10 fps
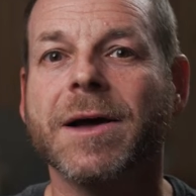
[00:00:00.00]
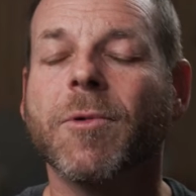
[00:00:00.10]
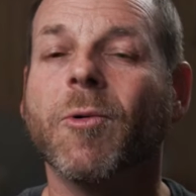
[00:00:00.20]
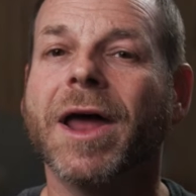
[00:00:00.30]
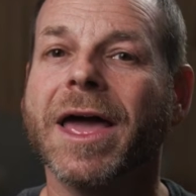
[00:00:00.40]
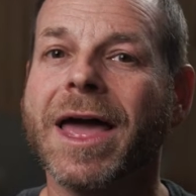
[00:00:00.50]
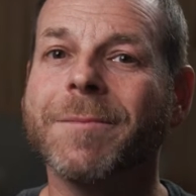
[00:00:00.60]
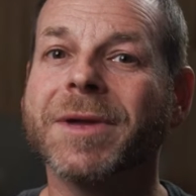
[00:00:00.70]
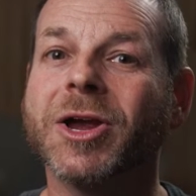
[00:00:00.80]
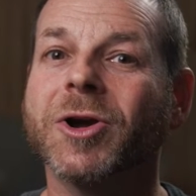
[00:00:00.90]
But what I
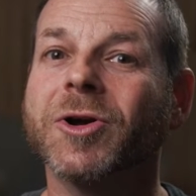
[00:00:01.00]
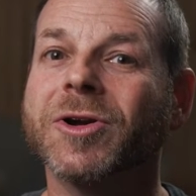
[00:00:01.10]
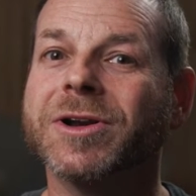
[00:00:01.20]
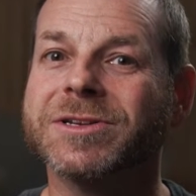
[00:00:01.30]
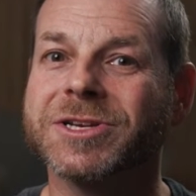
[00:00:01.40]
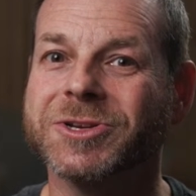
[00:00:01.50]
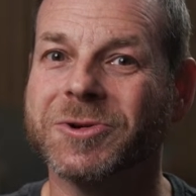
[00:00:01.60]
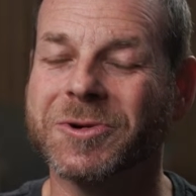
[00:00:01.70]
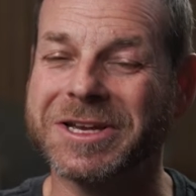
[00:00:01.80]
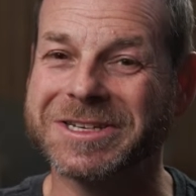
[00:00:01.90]
am here to
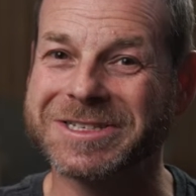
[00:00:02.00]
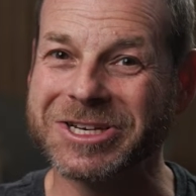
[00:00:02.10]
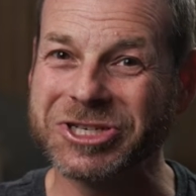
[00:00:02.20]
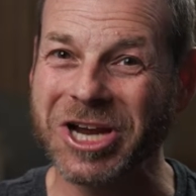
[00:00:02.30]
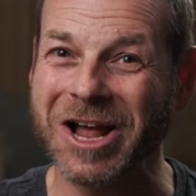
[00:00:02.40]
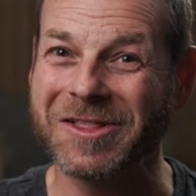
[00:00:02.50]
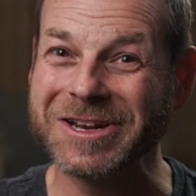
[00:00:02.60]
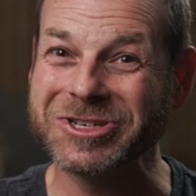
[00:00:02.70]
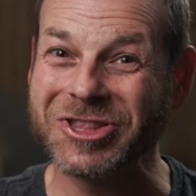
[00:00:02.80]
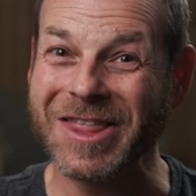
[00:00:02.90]
do is to
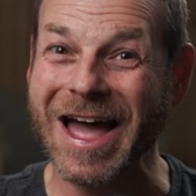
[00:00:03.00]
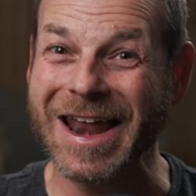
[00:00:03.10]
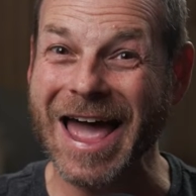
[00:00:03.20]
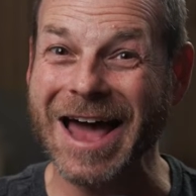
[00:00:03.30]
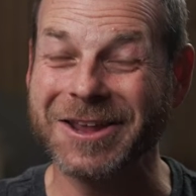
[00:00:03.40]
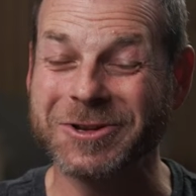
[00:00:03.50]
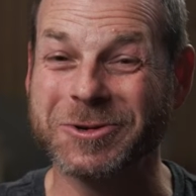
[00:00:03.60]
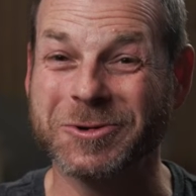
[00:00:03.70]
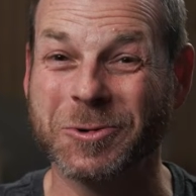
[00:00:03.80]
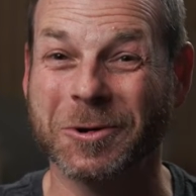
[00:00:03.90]
challenge that
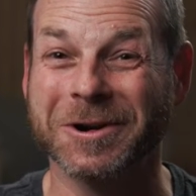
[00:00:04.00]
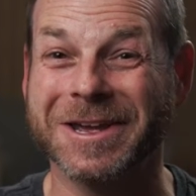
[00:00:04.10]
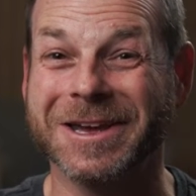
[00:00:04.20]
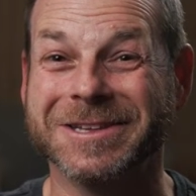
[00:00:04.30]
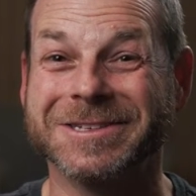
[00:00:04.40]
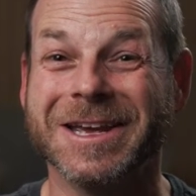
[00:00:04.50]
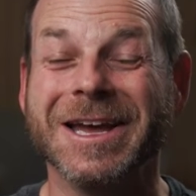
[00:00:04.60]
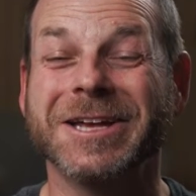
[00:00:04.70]
attitude toward kids.